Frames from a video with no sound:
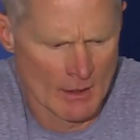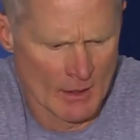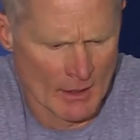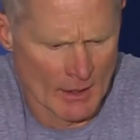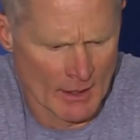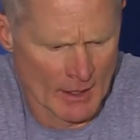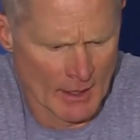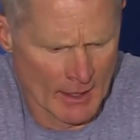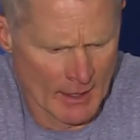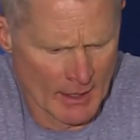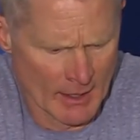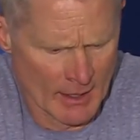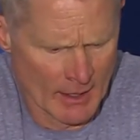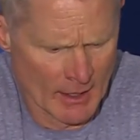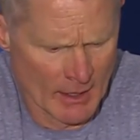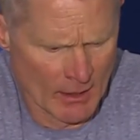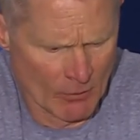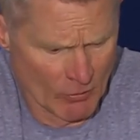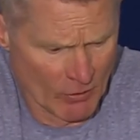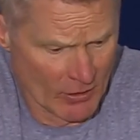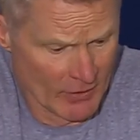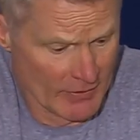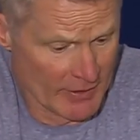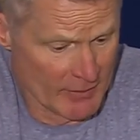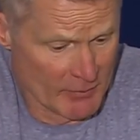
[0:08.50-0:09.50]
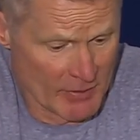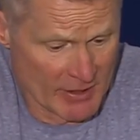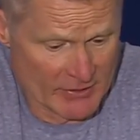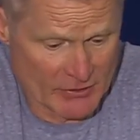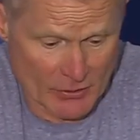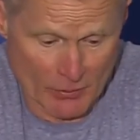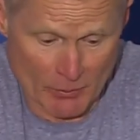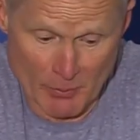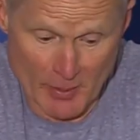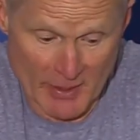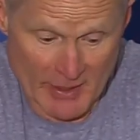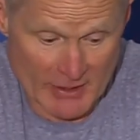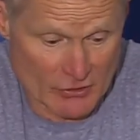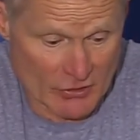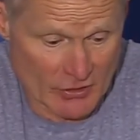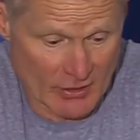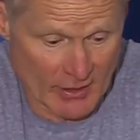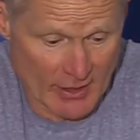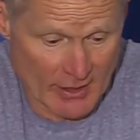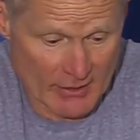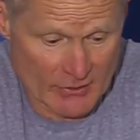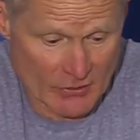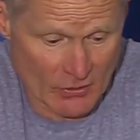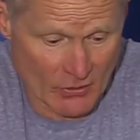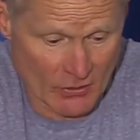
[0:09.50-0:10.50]
Well, they made some big
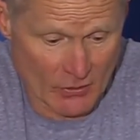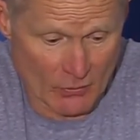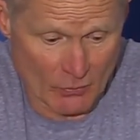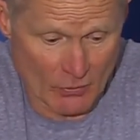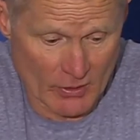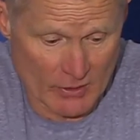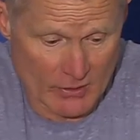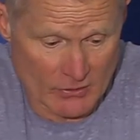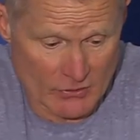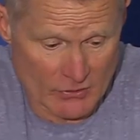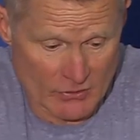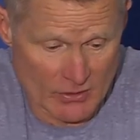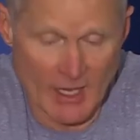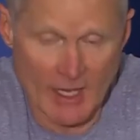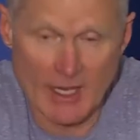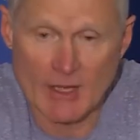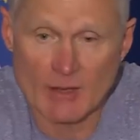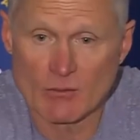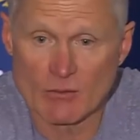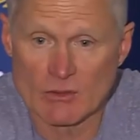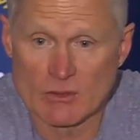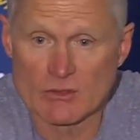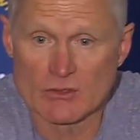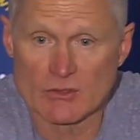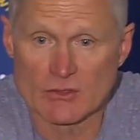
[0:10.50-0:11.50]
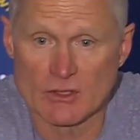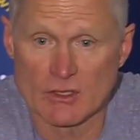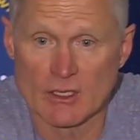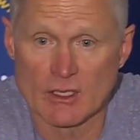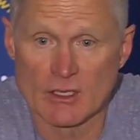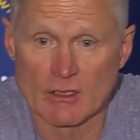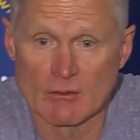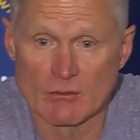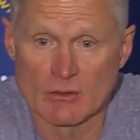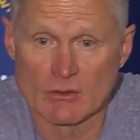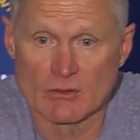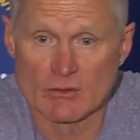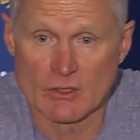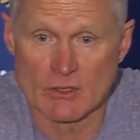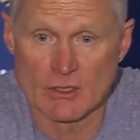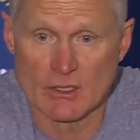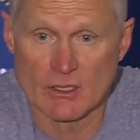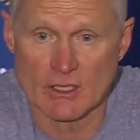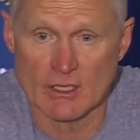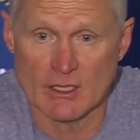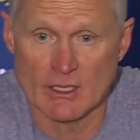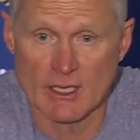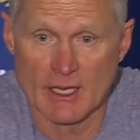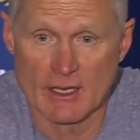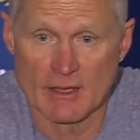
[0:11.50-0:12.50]
shots. Hardaway's shot was the
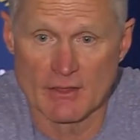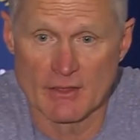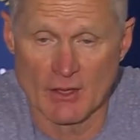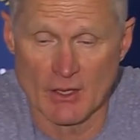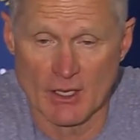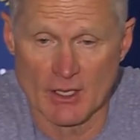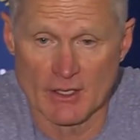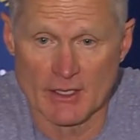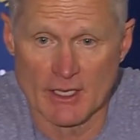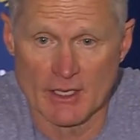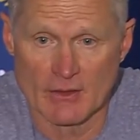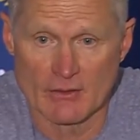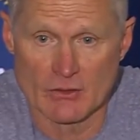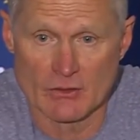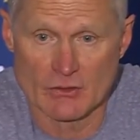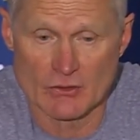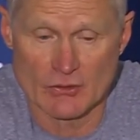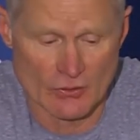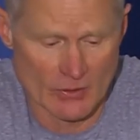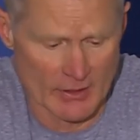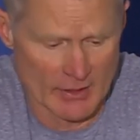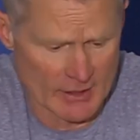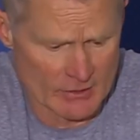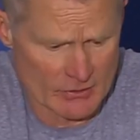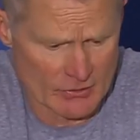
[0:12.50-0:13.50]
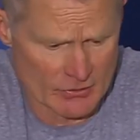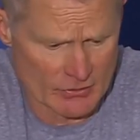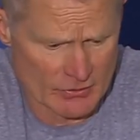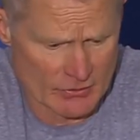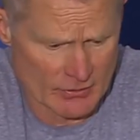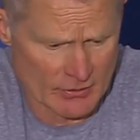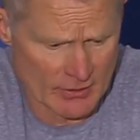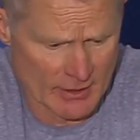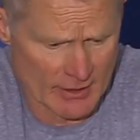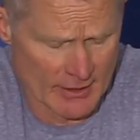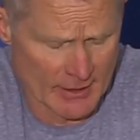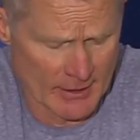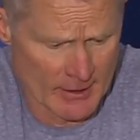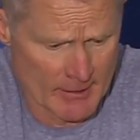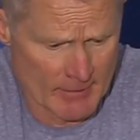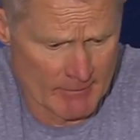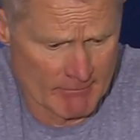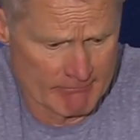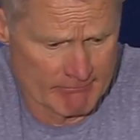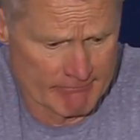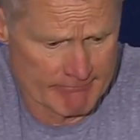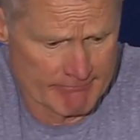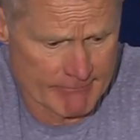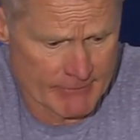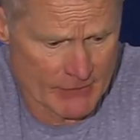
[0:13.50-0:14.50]
key, I thought, down the stretch.
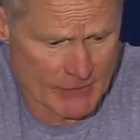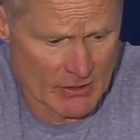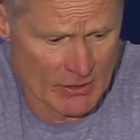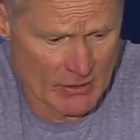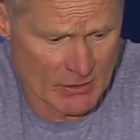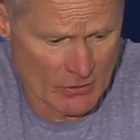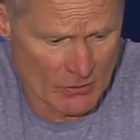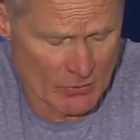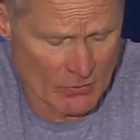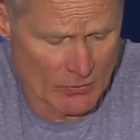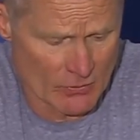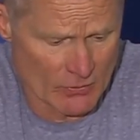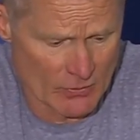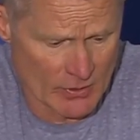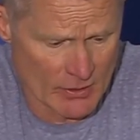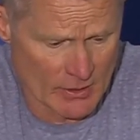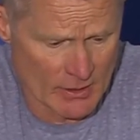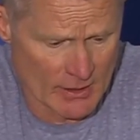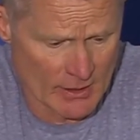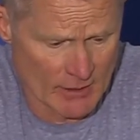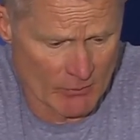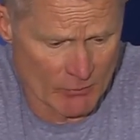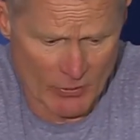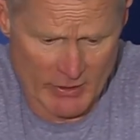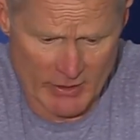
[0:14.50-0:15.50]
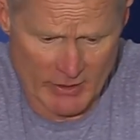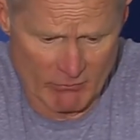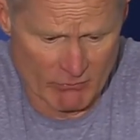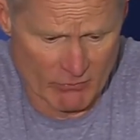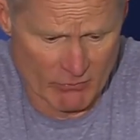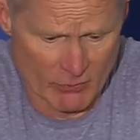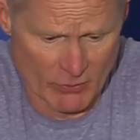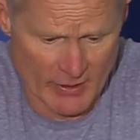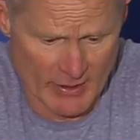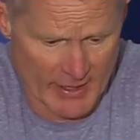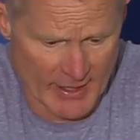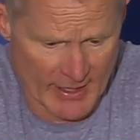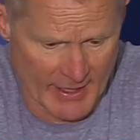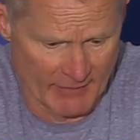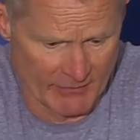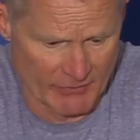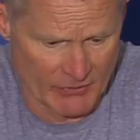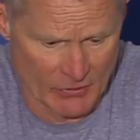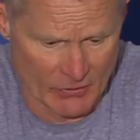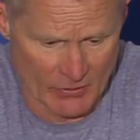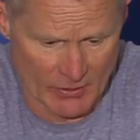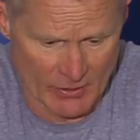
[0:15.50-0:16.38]
We have to